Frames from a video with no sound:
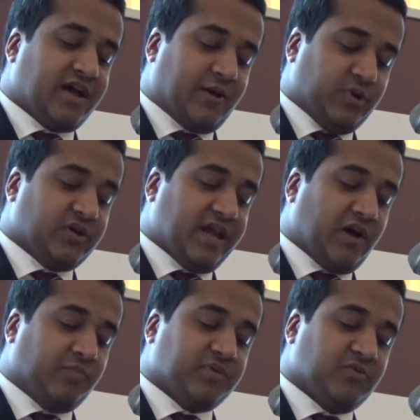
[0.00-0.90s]
how we could
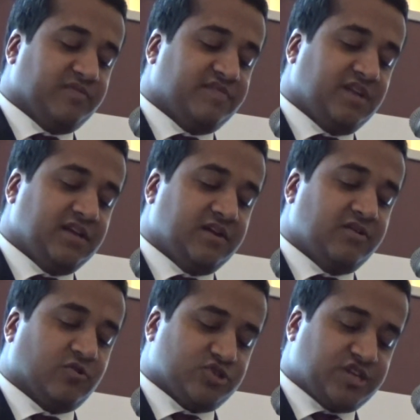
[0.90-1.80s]
help you if
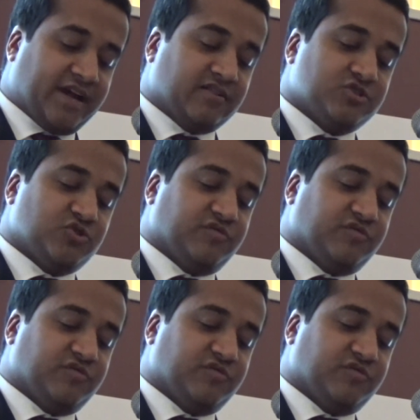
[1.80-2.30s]
needed, or challenge